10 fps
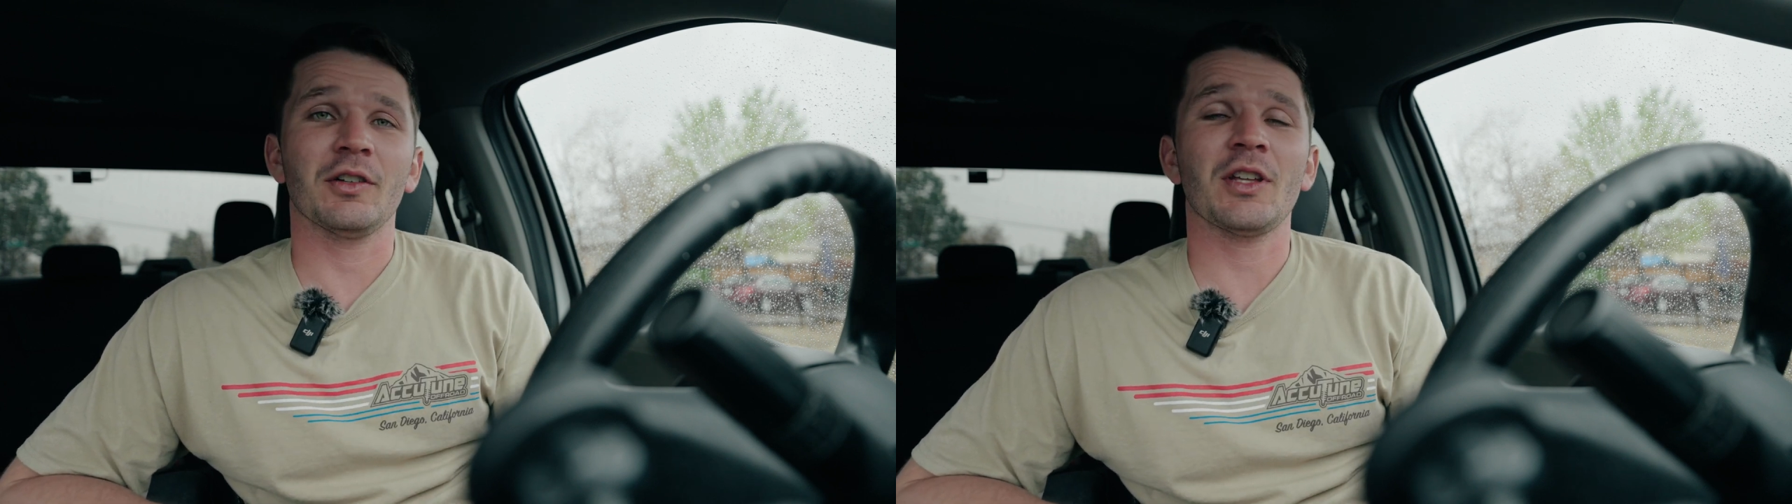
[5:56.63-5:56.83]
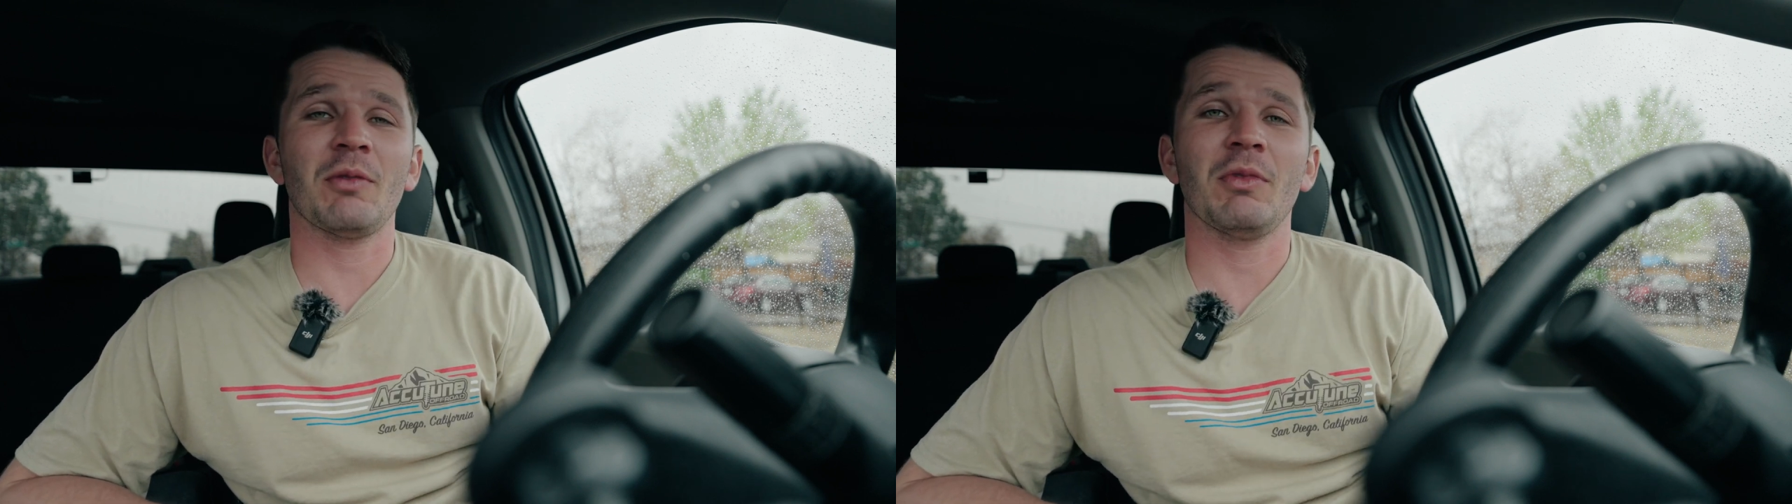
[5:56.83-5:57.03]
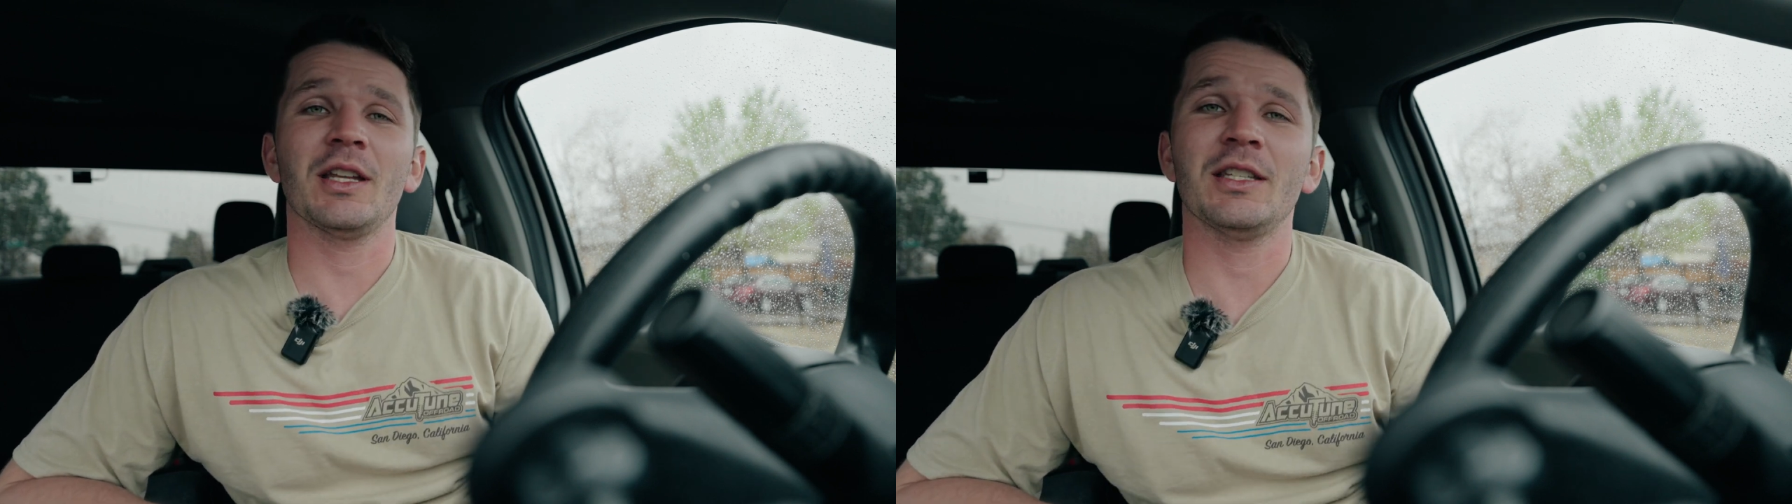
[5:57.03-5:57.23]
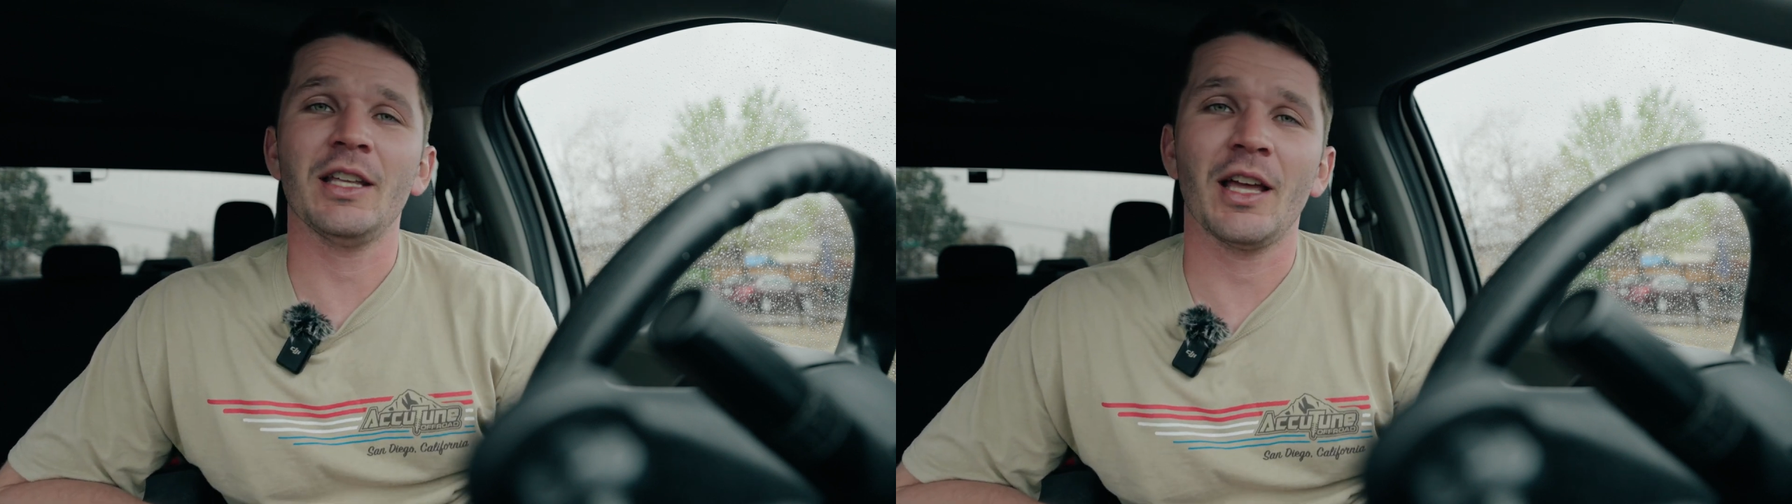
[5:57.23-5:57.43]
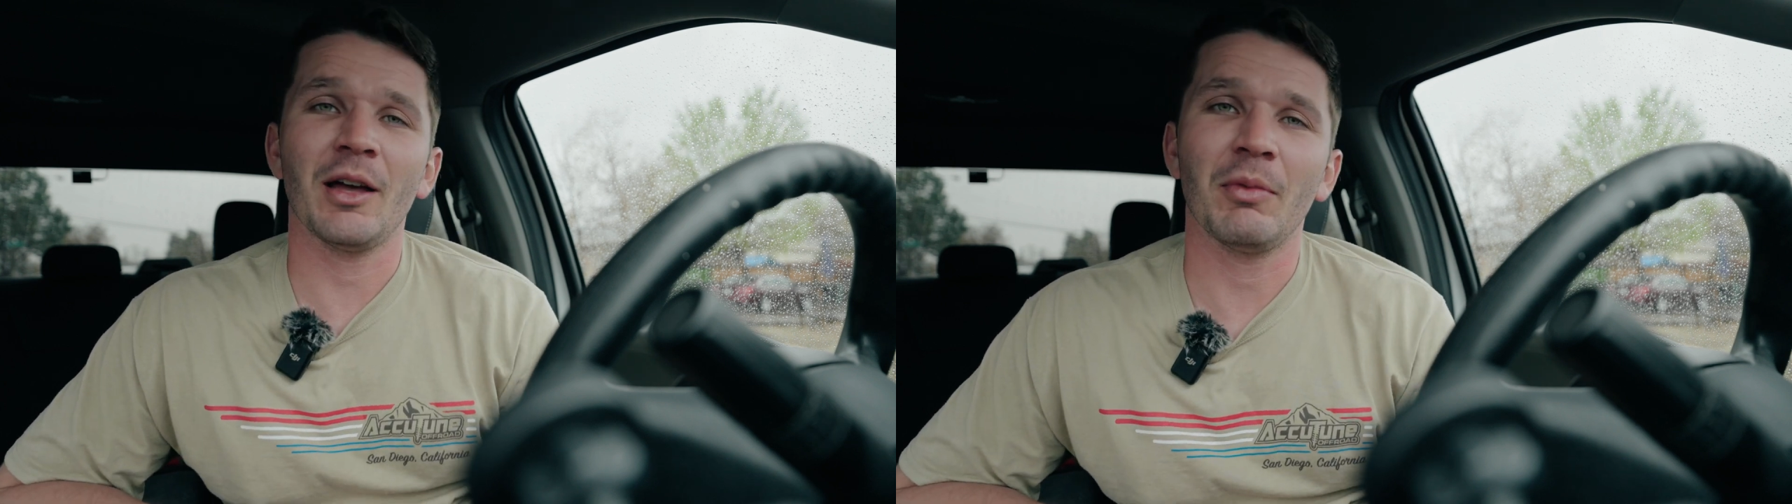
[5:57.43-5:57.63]
send me a
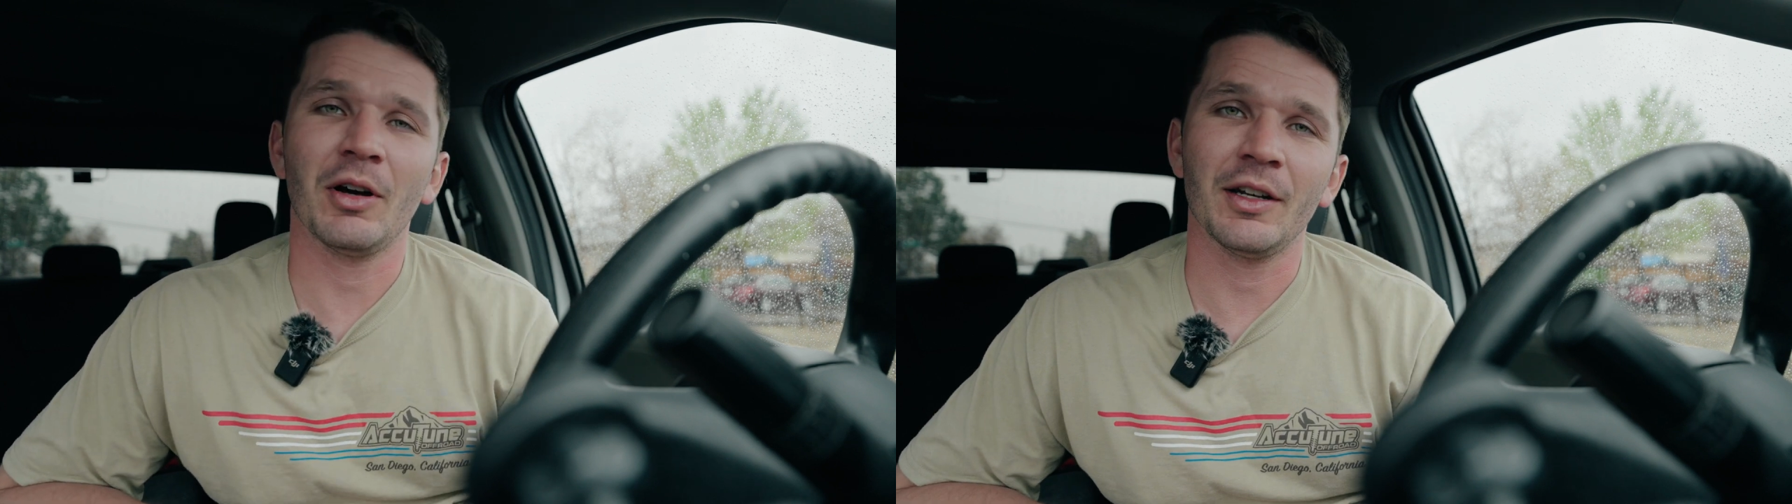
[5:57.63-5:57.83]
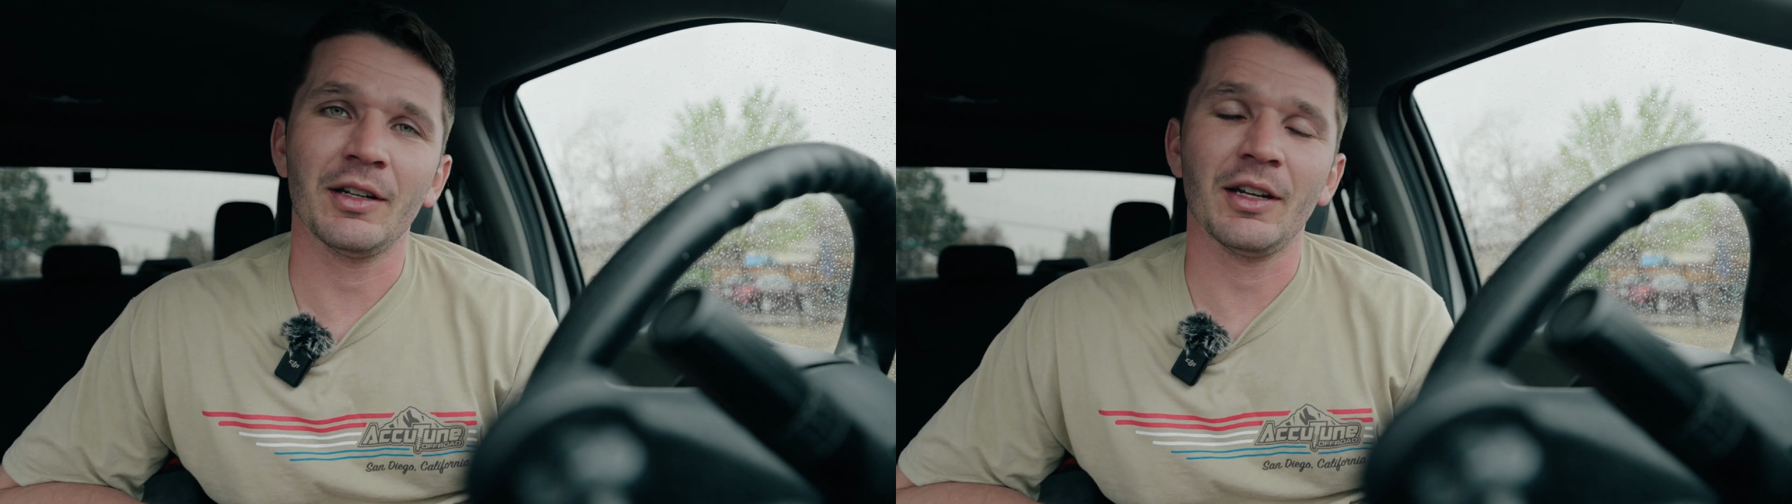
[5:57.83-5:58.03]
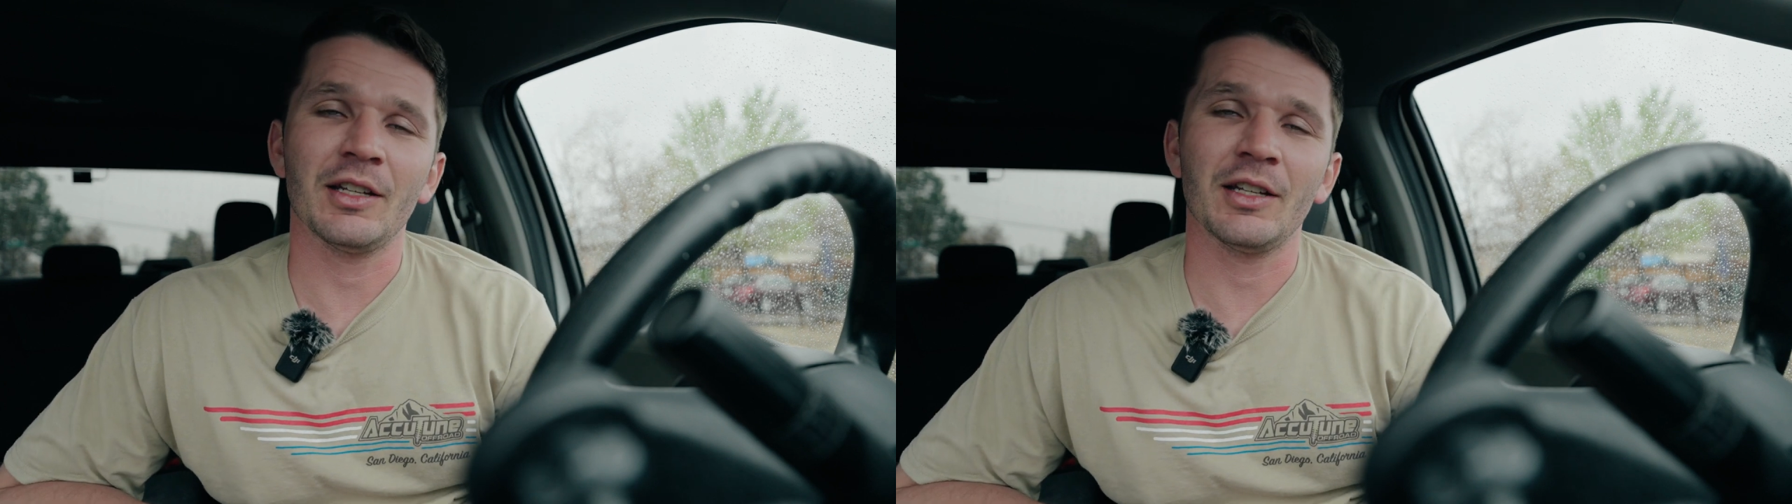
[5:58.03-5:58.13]
DM on